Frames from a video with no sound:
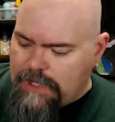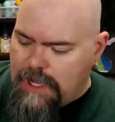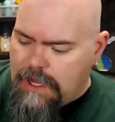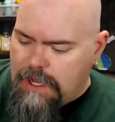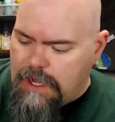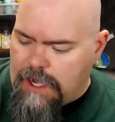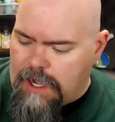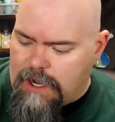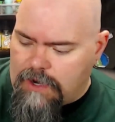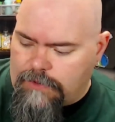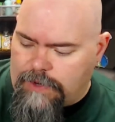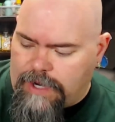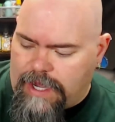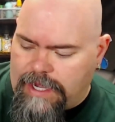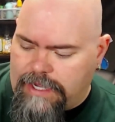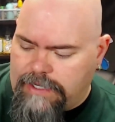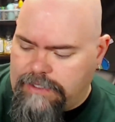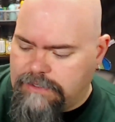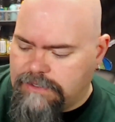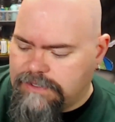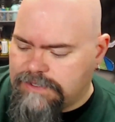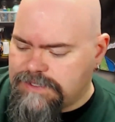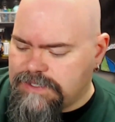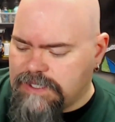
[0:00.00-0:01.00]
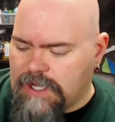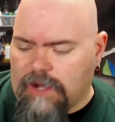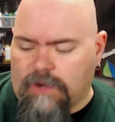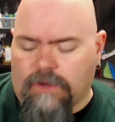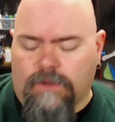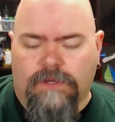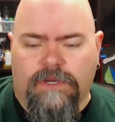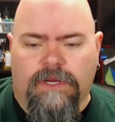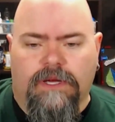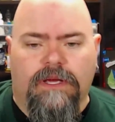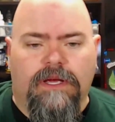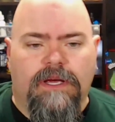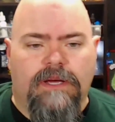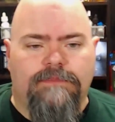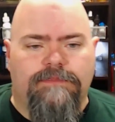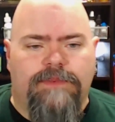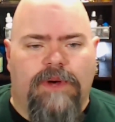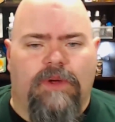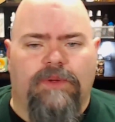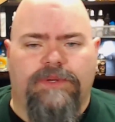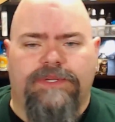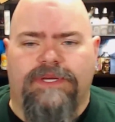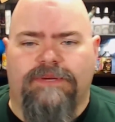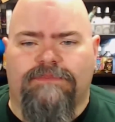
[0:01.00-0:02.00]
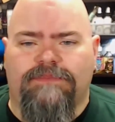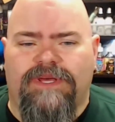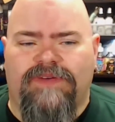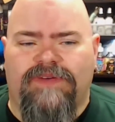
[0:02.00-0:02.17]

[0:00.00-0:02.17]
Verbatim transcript: All right, so both can be